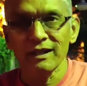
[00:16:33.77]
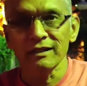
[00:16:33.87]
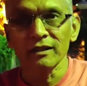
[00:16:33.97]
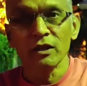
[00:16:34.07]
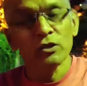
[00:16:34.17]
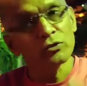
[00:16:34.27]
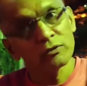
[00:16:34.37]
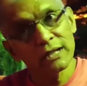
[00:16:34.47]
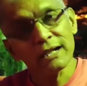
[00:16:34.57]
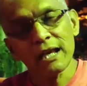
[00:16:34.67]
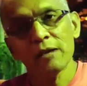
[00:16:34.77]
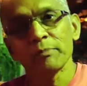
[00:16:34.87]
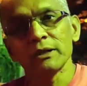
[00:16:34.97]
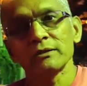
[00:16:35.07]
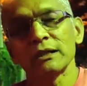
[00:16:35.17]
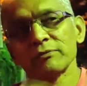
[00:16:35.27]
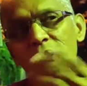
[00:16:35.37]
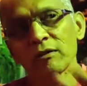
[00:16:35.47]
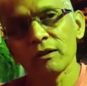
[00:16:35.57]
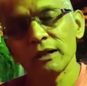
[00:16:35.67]
Right? So that happens. That's why I
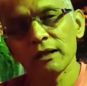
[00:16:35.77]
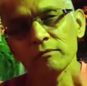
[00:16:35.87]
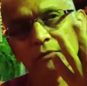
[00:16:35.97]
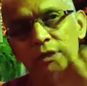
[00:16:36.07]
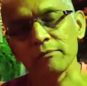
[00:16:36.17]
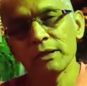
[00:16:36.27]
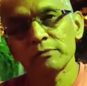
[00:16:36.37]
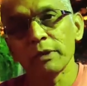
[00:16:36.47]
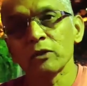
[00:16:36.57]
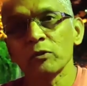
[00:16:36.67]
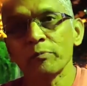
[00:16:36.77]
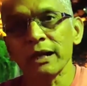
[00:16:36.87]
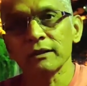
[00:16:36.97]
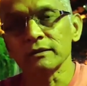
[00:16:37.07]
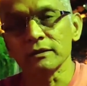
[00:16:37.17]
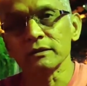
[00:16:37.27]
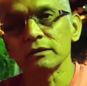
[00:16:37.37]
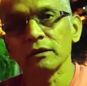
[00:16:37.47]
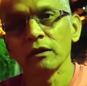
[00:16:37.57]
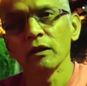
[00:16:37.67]
call them as micro practices.
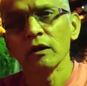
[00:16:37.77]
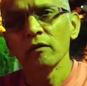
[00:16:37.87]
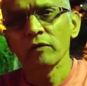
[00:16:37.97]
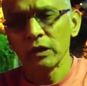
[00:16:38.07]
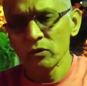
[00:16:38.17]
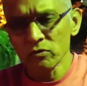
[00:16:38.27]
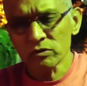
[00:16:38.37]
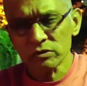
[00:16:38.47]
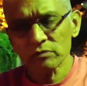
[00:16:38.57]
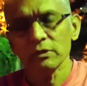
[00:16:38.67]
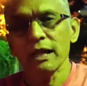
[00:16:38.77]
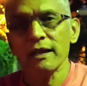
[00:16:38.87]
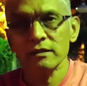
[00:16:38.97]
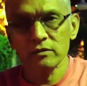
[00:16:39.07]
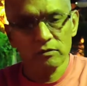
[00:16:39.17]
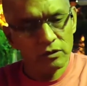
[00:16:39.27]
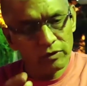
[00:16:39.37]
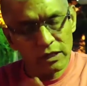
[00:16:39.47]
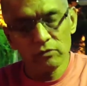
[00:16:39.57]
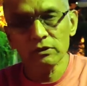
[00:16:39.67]
When you do you
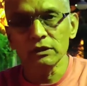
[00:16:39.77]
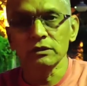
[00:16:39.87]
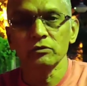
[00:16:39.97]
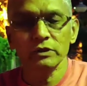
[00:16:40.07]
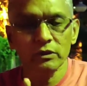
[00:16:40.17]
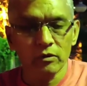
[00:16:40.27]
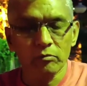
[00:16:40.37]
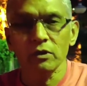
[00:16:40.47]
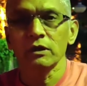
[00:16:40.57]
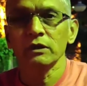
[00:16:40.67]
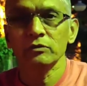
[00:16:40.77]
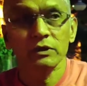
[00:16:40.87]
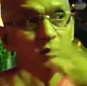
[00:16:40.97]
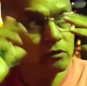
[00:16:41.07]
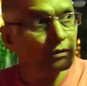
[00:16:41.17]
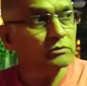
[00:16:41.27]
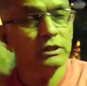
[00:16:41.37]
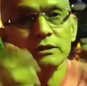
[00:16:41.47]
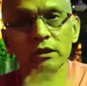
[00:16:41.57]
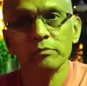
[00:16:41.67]
can do this using your body, using your
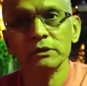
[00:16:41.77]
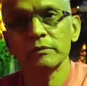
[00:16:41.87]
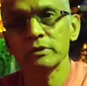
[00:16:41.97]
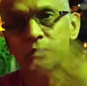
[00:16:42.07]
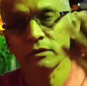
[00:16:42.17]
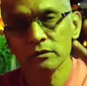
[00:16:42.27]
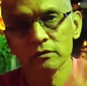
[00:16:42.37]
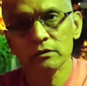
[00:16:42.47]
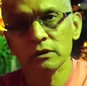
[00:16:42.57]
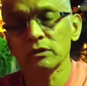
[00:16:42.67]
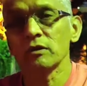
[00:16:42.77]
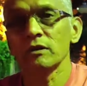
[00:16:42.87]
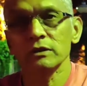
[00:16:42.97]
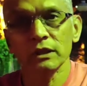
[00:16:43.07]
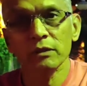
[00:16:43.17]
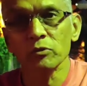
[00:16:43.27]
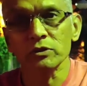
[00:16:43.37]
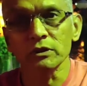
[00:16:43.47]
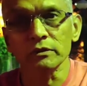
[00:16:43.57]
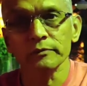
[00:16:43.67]
sensory perceptions, the thoughts and
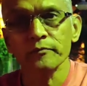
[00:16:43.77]
emotions.